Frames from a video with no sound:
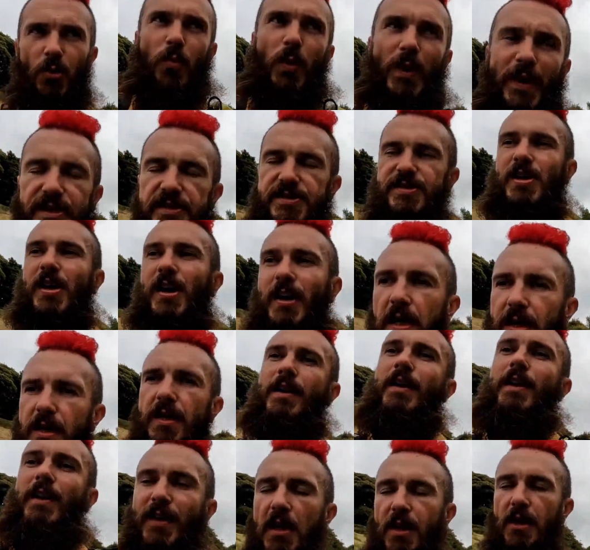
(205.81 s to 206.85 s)
which
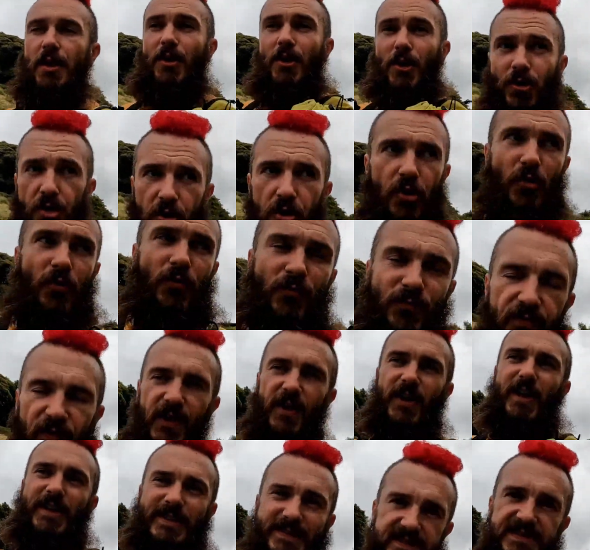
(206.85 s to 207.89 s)

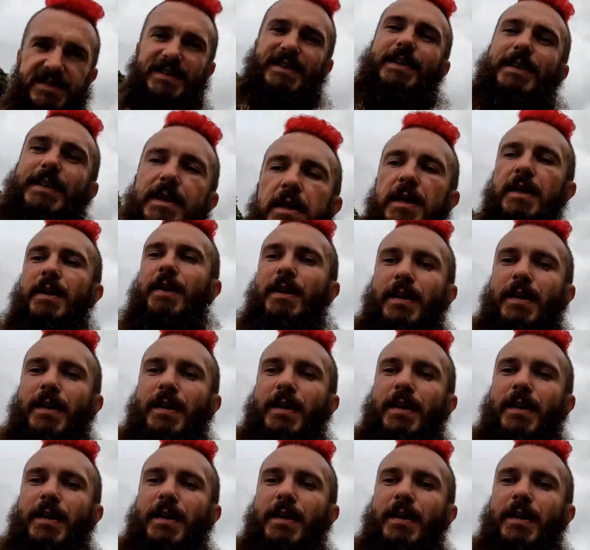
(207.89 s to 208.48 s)
conversely